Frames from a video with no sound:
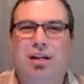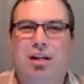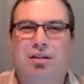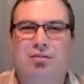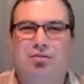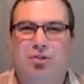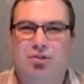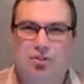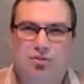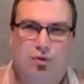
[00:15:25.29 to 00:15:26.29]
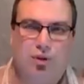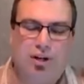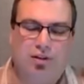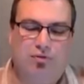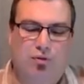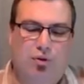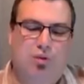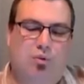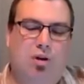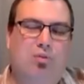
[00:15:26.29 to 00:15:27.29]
in verses 40 and 41,